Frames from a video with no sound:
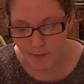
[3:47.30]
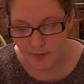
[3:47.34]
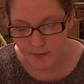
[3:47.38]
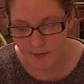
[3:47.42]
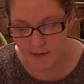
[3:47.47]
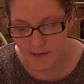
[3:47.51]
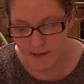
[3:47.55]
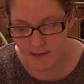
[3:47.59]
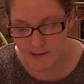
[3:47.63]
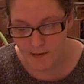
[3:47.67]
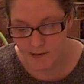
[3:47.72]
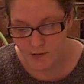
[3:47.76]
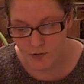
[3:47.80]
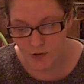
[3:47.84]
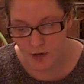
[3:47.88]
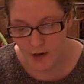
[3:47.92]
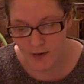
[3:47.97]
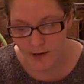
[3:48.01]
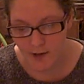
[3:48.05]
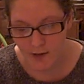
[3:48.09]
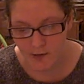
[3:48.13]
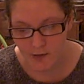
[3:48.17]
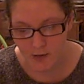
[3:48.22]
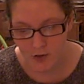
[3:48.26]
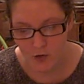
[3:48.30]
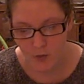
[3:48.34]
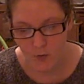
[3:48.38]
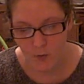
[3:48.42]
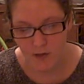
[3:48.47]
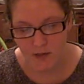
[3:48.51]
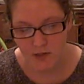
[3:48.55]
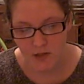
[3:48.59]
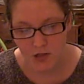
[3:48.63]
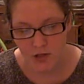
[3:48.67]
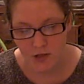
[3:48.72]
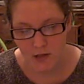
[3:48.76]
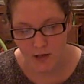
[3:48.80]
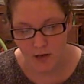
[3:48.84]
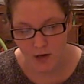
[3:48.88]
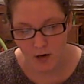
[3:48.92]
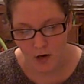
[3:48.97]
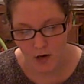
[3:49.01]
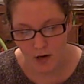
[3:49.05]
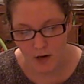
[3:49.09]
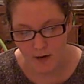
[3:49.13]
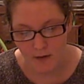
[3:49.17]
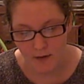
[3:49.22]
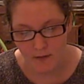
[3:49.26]
Please try not to question
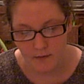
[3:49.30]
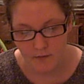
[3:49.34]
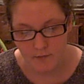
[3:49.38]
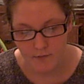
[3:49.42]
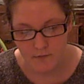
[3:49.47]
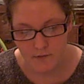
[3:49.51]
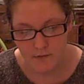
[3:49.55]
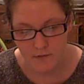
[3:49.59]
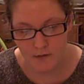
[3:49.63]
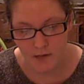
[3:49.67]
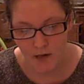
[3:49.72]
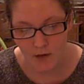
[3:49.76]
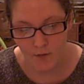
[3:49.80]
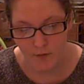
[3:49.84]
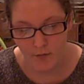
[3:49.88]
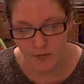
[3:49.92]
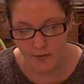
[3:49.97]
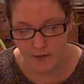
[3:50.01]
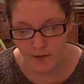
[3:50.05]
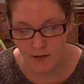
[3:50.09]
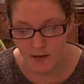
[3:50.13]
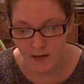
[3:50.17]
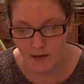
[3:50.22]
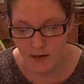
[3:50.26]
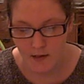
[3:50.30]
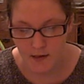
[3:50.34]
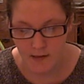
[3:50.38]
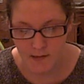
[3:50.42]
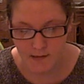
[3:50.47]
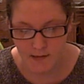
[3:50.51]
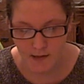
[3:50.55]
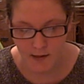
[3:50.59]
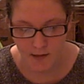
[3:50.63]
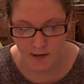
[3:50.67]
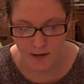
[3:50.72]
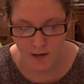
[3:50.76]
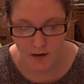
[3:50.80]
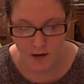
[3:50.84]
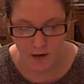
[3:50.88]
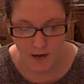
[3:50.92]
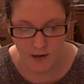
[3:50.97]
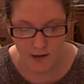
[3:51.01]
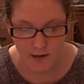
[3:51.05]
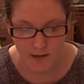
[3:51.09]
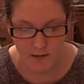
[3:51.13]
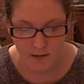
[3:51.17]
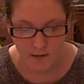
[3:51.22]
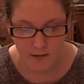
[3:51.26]
God, don't think he is
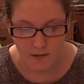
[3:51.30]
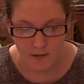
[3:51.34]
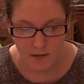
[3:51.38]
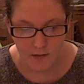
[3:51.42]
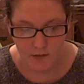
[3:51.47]
unkind,